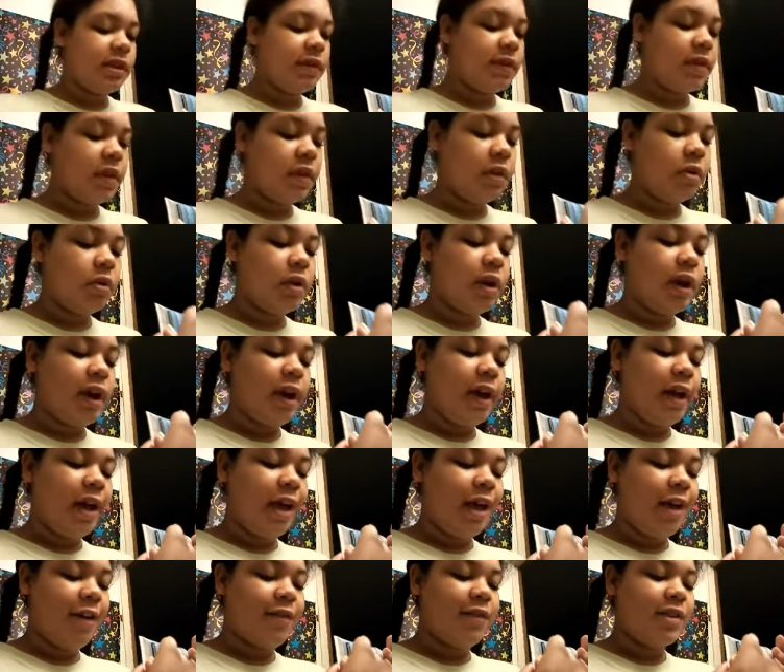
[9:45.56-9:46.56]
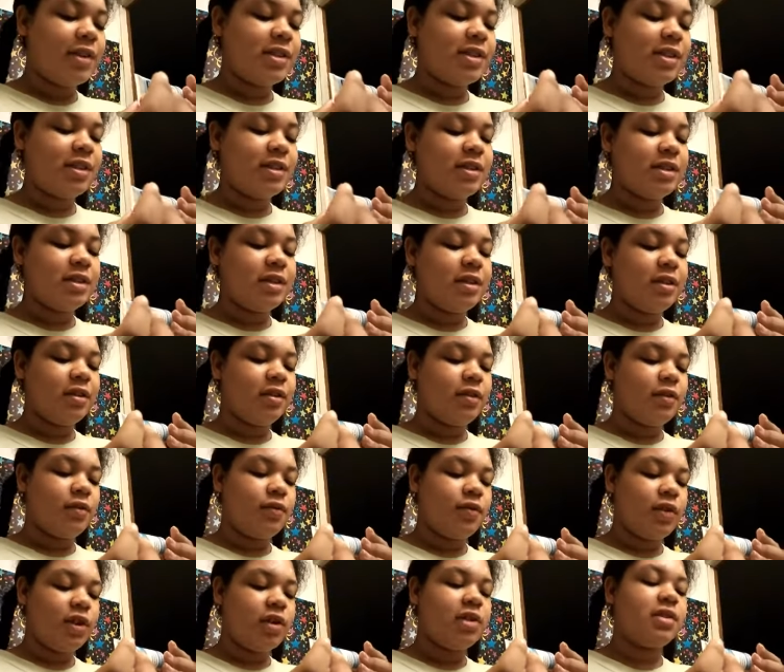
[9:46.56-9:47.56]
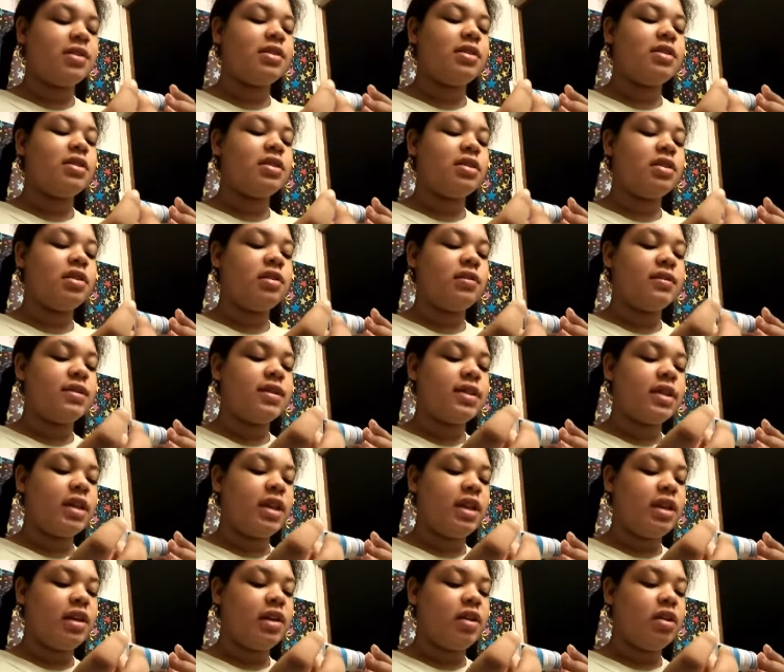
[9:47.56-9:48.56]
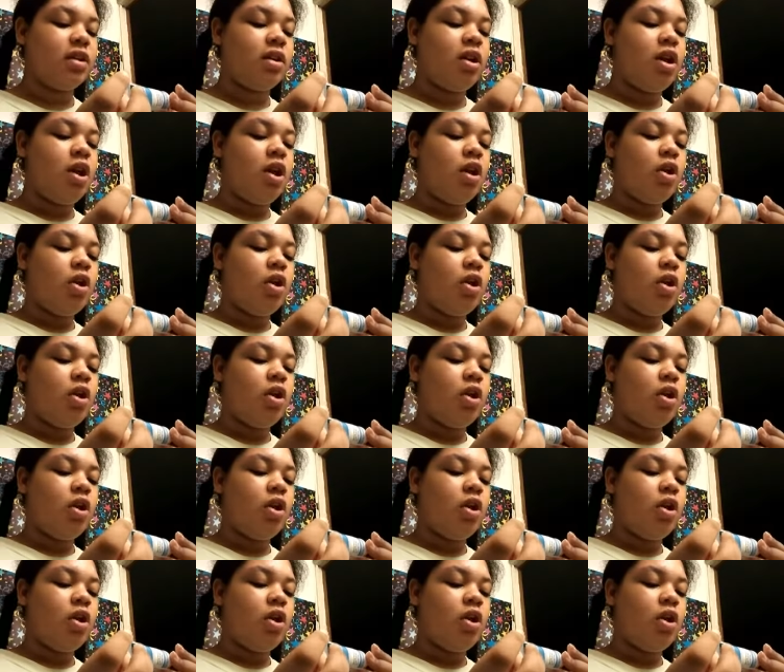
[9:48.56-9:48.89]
if you have sensitive, very sensitive skin